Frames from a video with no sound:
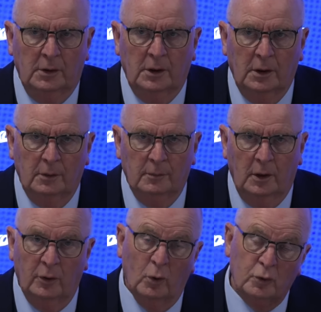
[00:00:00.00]

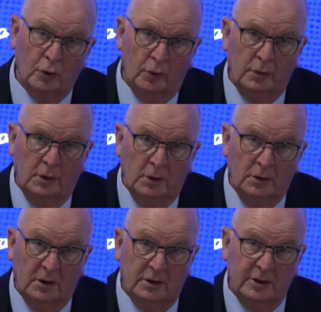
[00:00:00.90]
and also
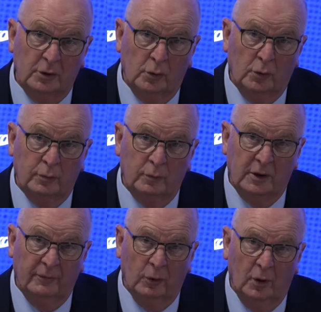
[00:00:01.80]
that the CEO would
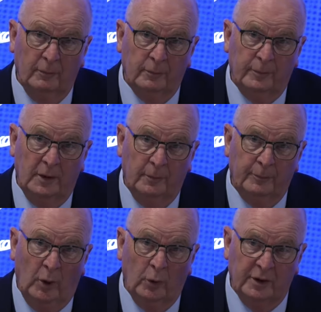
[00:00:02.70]
have a lot
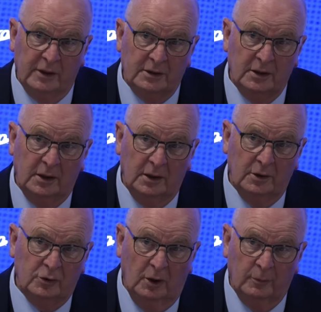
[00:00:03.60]
of power day to day,
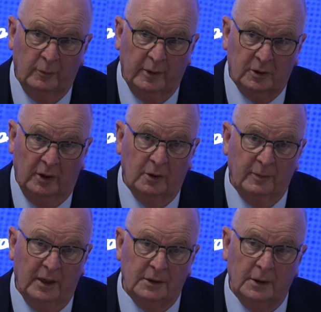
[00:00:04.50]
the chairman would be slightly
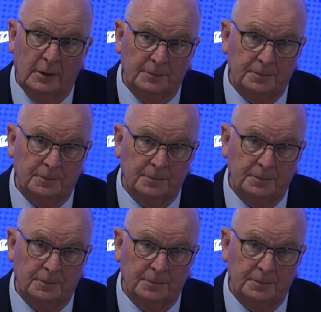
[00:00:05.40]
behind that.